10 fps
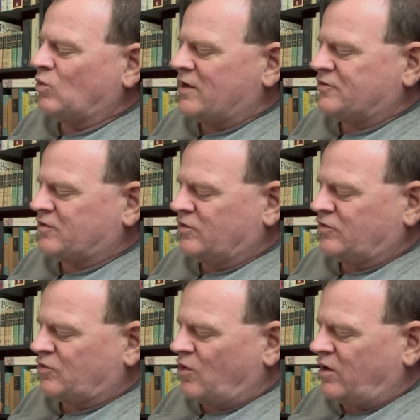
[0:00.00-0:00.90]
Western
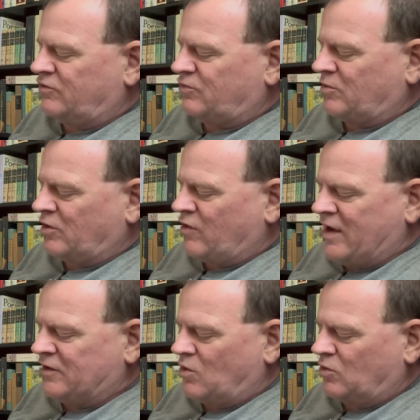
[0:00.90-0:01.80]
Stories from the
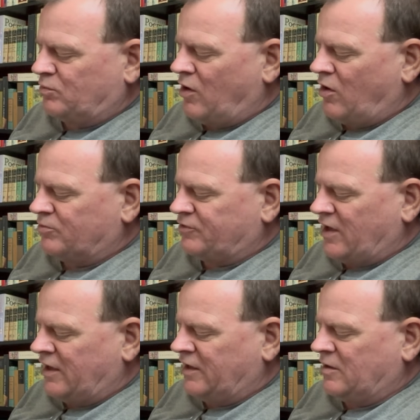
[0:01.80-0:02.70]
Grand Old Pulps,
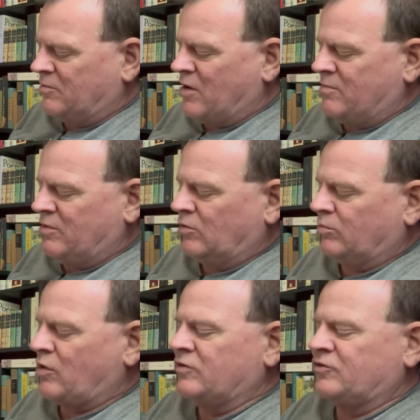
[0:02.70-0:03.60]
edited by Bill
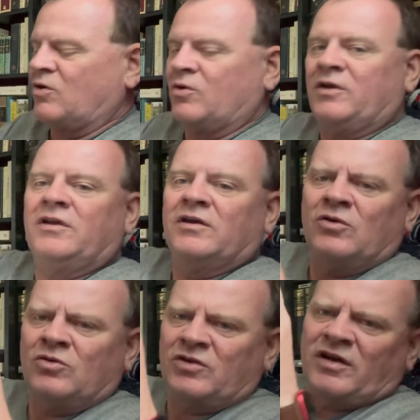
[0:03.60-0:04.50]
Pronzoni,
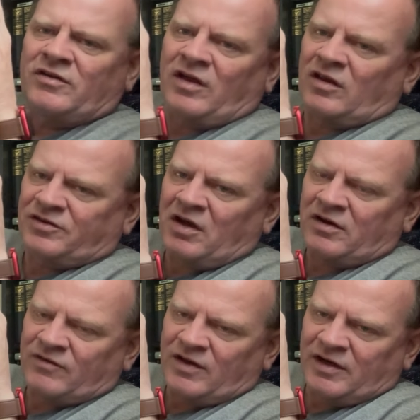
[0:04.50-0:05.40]
who does a
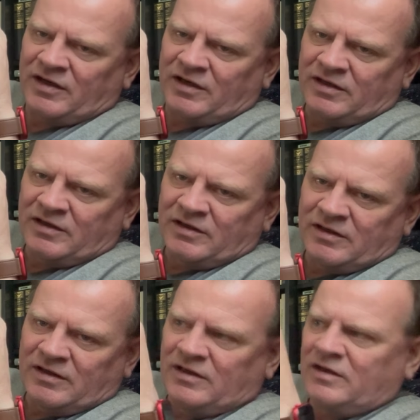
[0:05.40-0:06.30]
ton of editing.
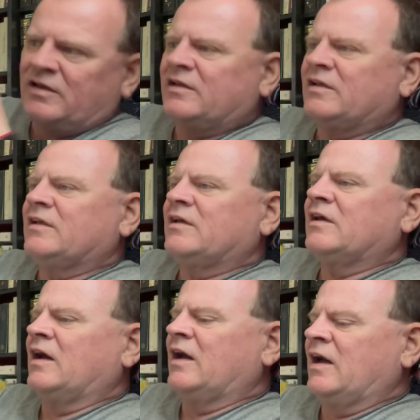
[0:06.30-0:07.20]

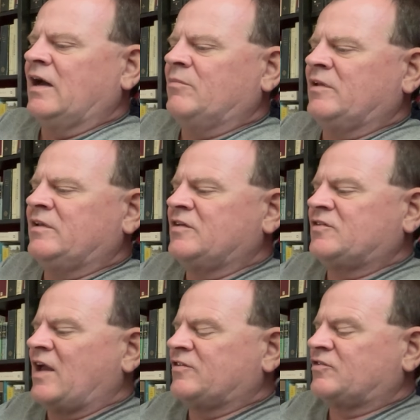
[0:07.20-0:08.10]
And this
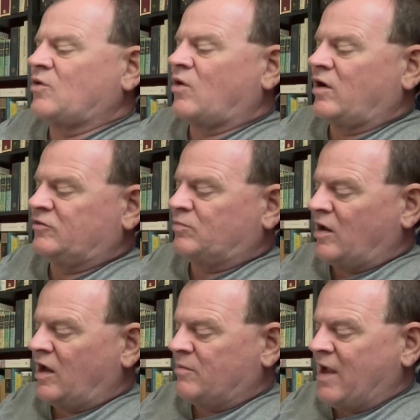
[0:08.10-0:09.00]
has stories
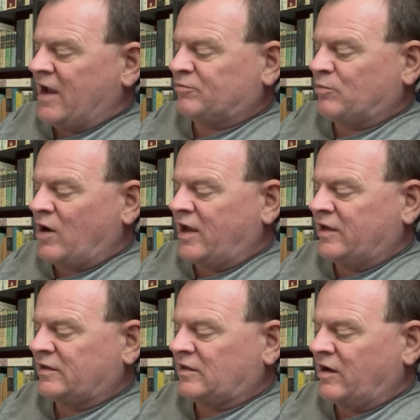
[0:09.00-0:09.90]
by Max
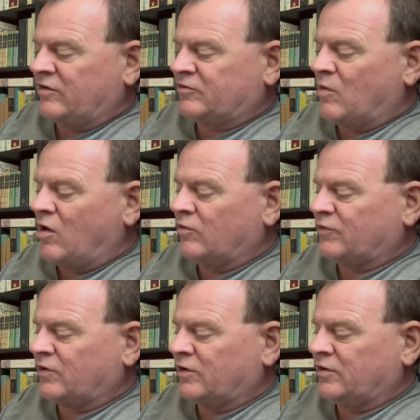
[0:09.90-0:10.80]
Brand, Clarence
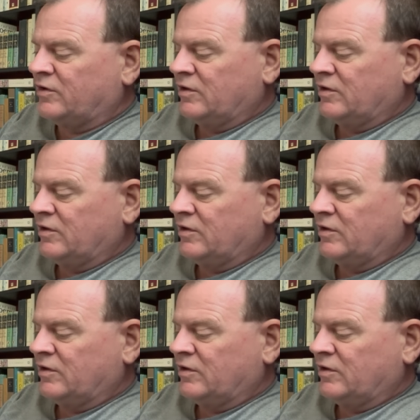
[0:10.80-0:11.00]
Mulford,